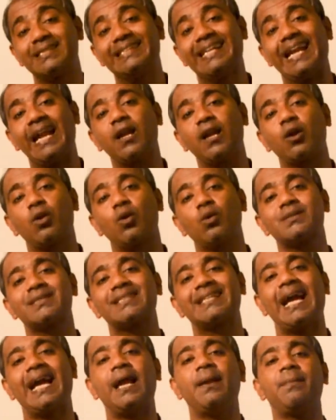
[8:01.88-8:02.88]
Dead loads
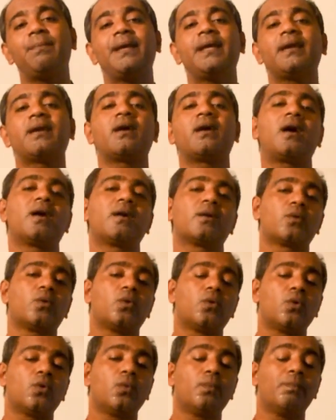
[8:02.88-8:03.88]
can be
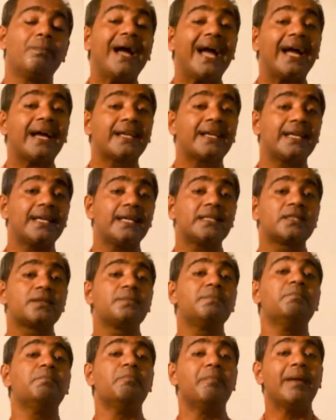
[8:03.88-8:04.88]
cargo,
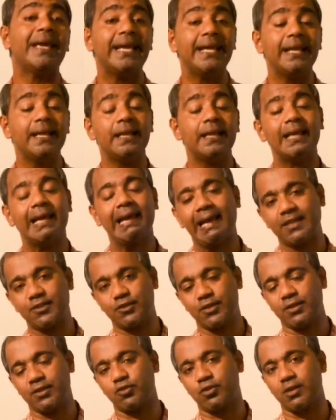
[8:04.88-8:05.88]
baggage, mail,
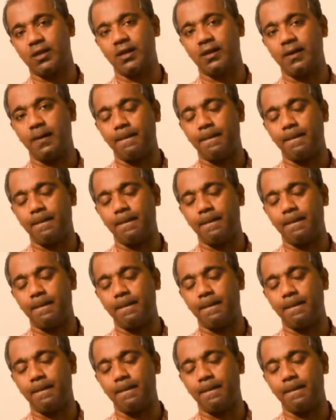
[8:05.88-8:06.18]
etc.